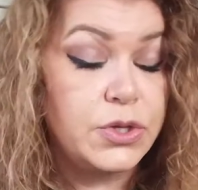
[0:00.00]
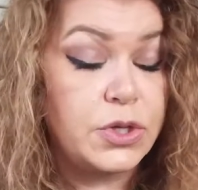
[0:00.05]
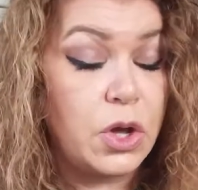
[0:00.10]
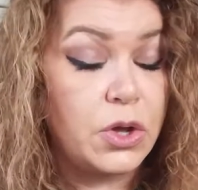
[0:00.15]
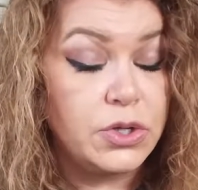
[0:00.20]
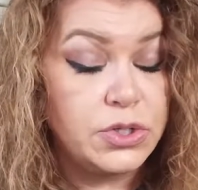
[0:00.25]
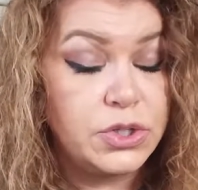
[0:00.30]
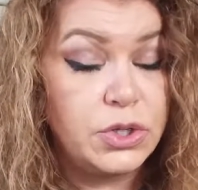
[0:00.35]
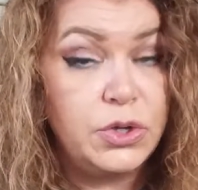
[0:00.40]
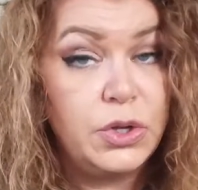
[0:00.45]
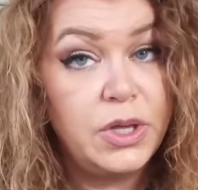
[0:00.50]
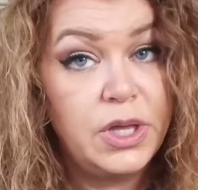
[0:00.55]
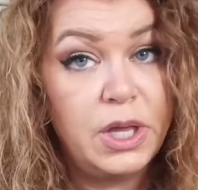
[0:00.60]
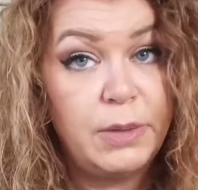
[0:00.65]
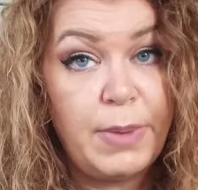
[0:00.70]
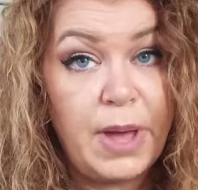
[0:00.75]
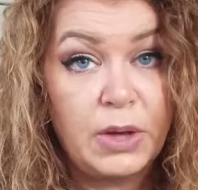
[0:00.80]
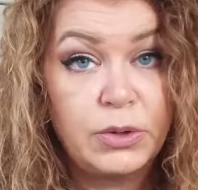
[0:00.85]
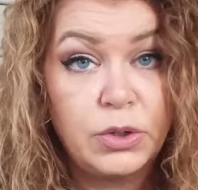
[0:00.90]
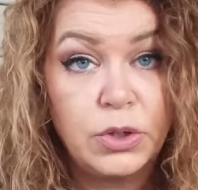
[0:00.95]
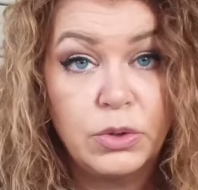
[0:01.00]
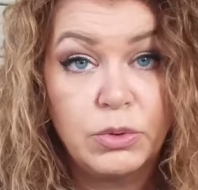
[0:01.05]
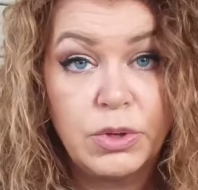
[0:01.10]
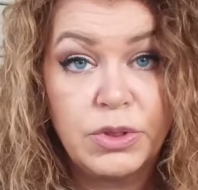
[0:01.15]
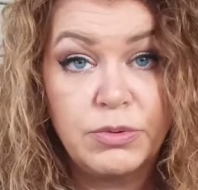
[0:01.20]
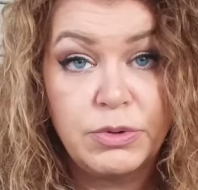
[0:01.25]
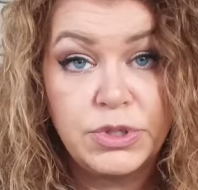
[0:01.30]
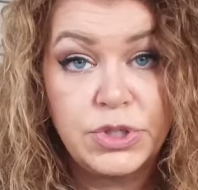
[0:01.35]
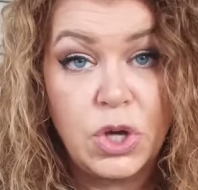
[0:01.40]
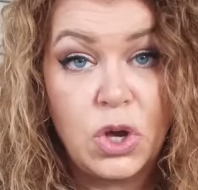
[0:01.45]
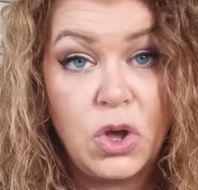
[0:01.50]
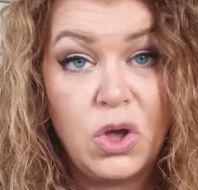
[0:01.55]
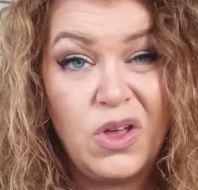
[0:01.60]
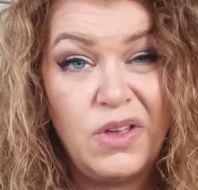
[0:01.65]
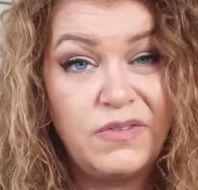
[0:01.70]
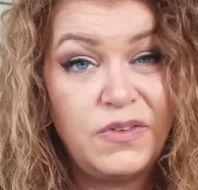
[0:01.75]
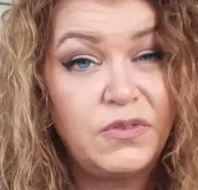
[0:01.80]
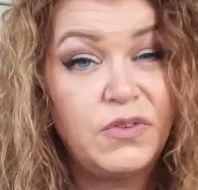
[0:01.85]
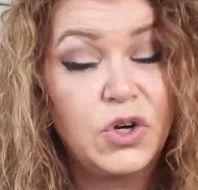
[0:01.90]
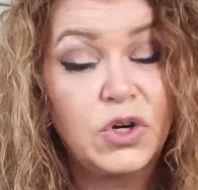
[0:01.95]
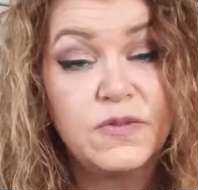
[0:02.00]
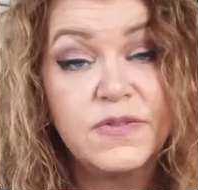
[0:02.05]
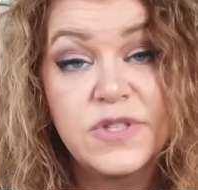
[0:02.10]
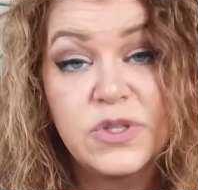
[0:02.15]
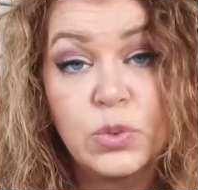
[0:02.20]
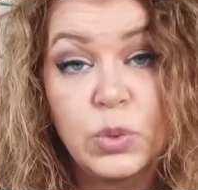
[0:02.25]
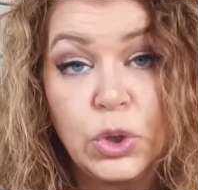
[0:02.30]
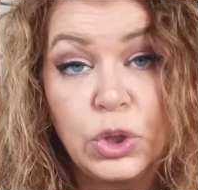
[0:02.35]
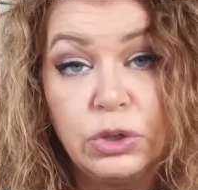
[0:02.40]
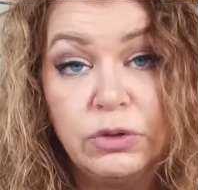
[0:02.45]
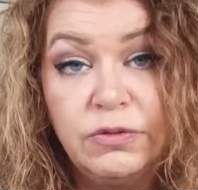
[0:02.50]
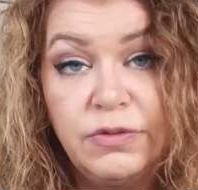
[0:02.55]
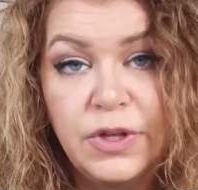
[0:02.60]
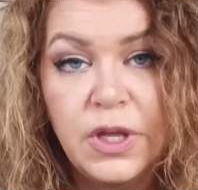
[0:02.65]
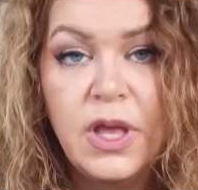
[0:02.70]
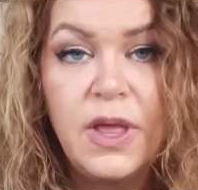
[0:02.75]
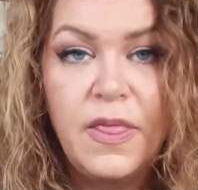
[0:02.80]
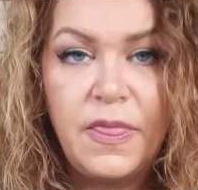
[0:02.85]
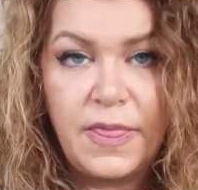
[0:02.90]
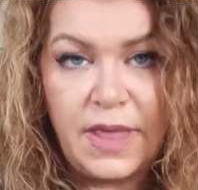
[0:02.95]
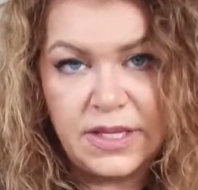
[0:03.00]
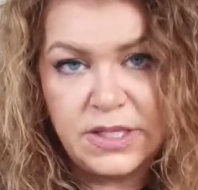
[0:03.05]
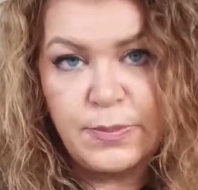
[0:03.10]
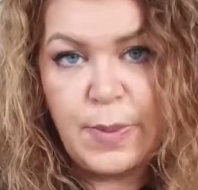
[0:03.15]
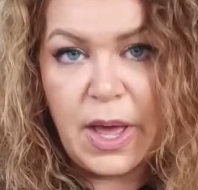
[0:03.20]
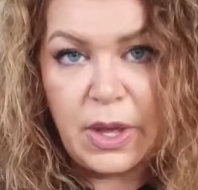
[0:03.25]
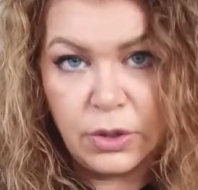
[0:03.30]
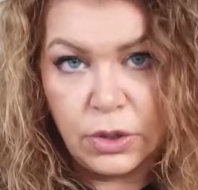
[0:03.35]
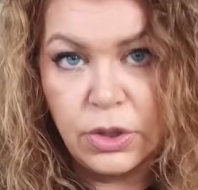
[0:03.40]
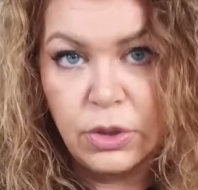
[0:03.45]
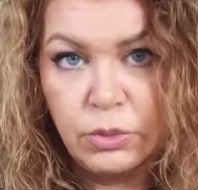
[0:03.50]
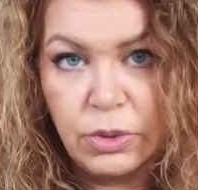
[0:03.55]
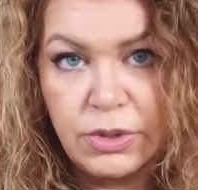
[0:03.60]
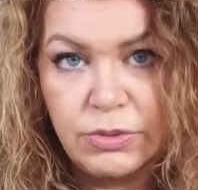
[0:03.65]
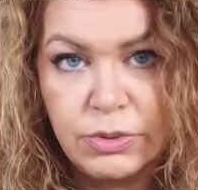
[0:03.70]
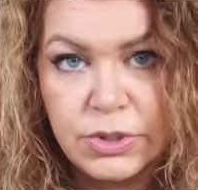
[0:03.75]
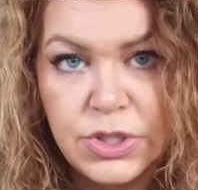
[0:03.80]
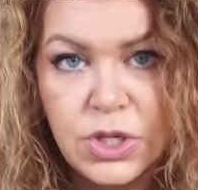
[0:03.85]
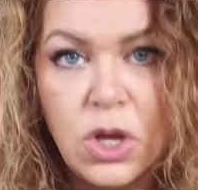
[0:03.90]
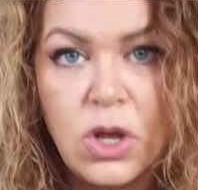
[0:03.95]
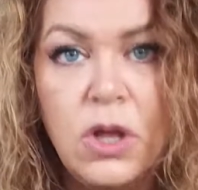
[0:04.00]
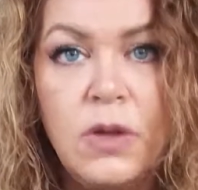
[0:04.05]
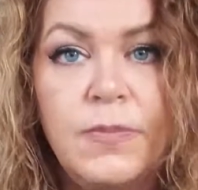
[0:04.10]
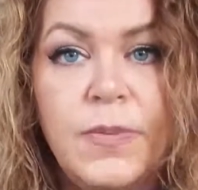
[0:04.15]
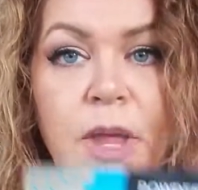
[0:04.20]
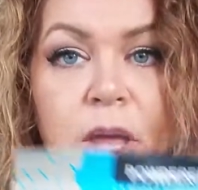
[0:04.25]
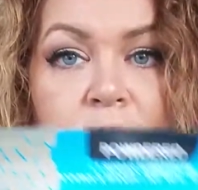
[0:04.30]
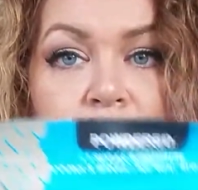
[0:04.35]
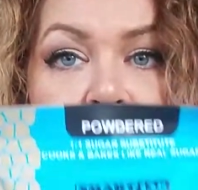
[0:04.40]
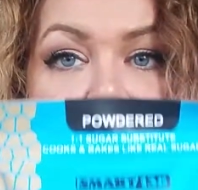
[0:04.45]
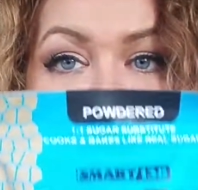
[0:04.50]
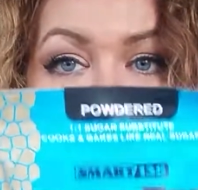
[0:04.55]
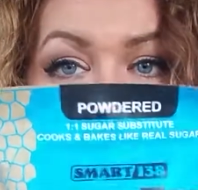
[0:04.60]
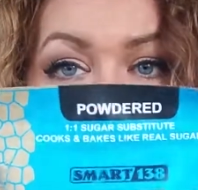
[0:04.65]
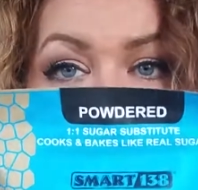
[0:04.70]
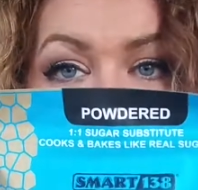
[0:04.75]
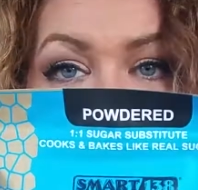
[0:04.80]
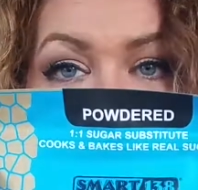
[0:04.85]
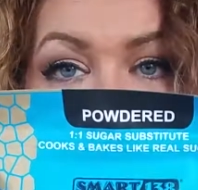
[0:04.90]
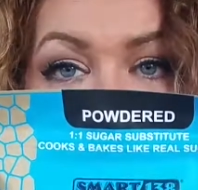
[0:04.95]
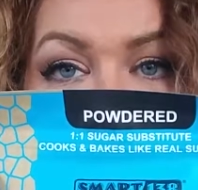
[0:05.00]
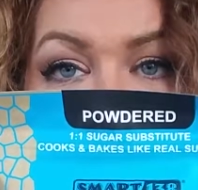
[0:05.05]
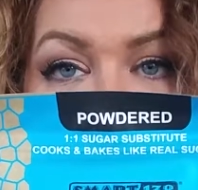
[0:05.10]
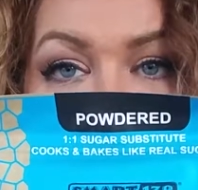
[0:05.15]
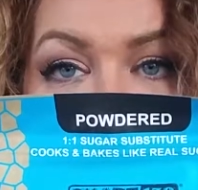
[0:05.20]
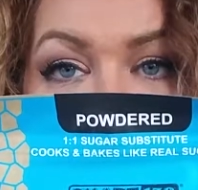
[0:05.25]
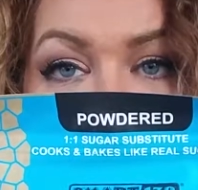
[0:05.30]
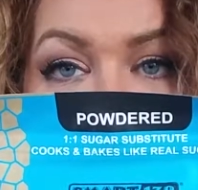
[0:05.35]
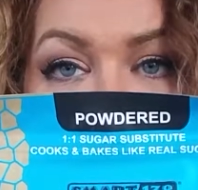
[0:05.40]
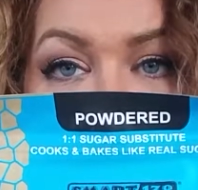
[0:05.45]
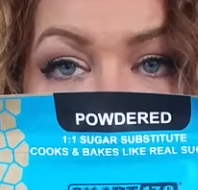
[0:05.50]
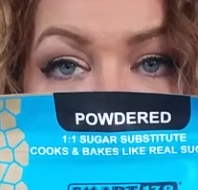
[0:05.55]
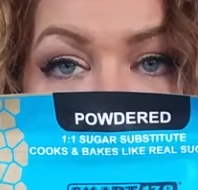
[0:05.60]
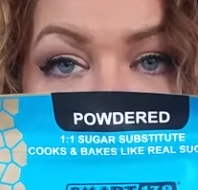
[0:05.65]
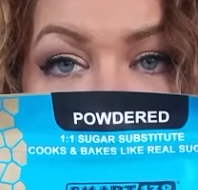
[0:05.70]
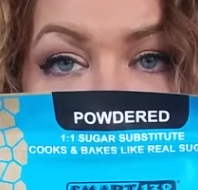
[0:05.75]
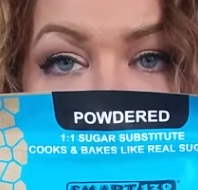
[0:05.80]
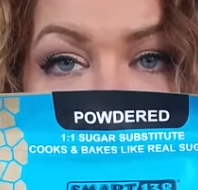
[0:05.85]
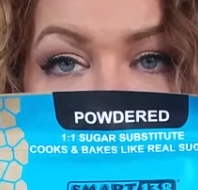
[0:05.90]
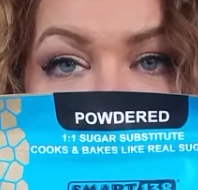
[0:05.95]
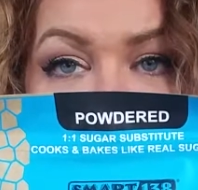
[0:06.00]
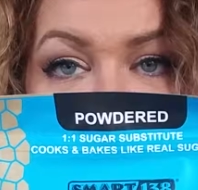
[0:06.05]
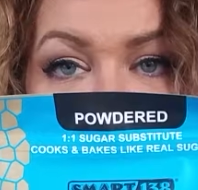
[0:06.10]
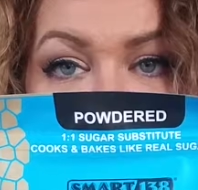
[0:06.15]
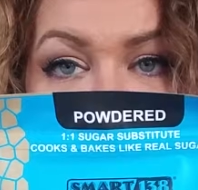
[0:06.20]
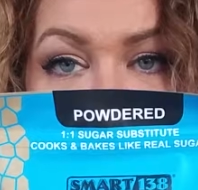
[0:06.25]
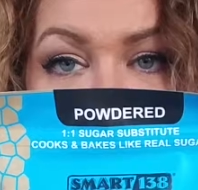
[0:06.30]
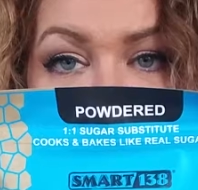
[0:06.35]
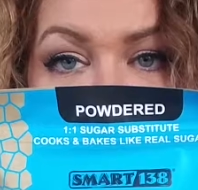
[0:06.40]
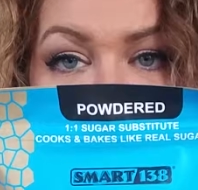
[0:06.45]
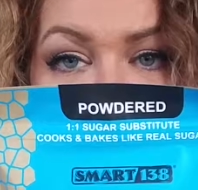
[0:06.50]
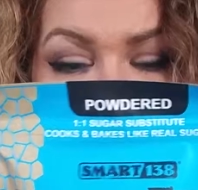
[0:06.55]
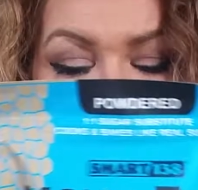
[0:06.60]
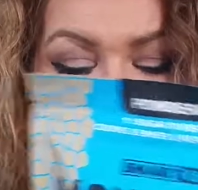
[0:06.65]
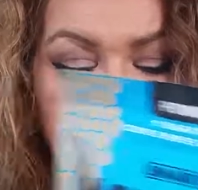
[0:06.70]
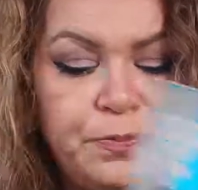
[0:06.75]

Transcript: Also, you can get powdered erythritol. If you've heard of Swerve, that's powdered erythritol. But I get the Monk Zero.